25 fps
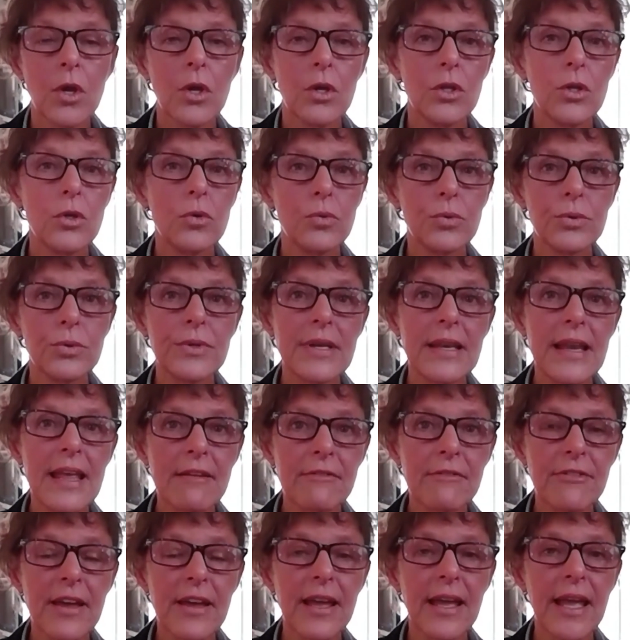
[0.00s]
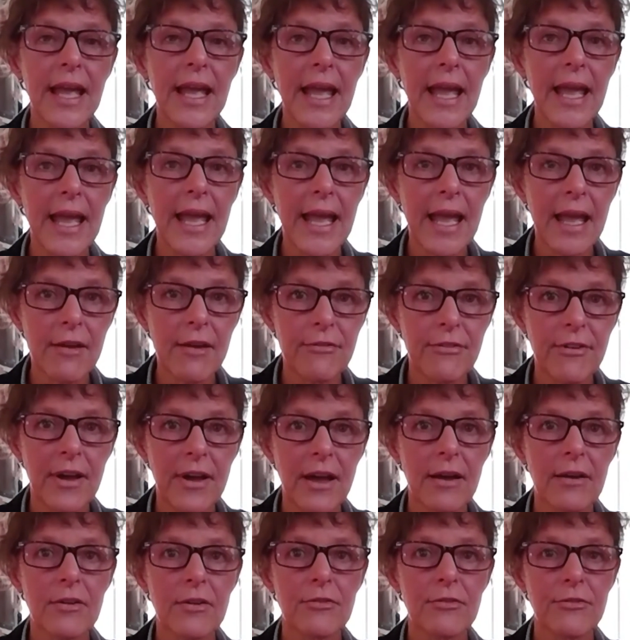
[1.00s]
you will never,
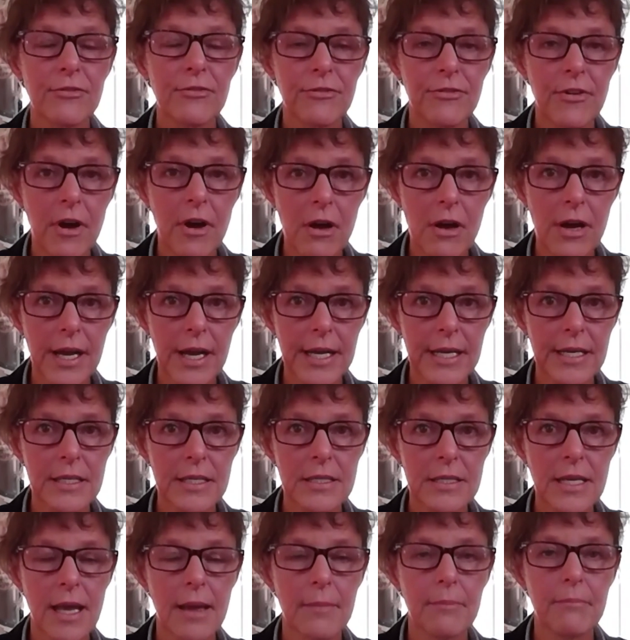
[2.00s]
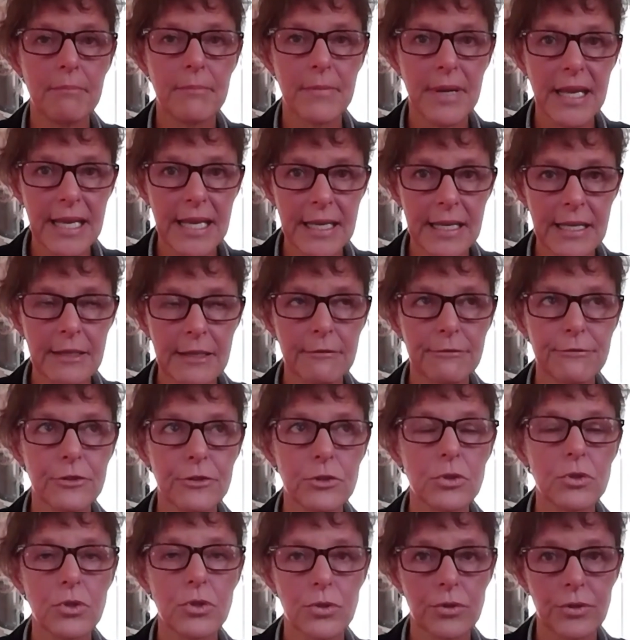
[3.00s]
ever find a
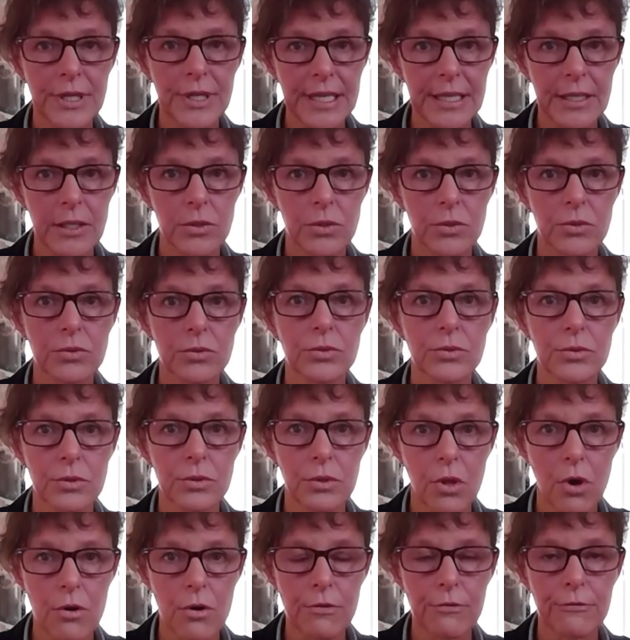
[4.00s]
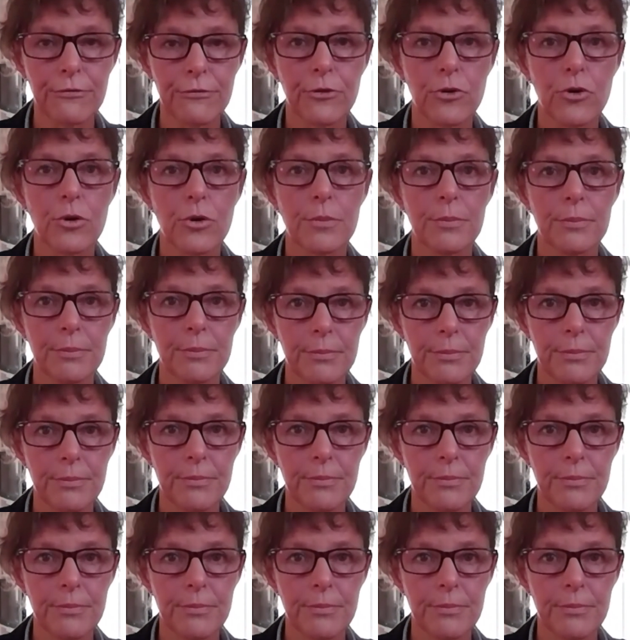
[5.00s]
meaningful, critical, long-form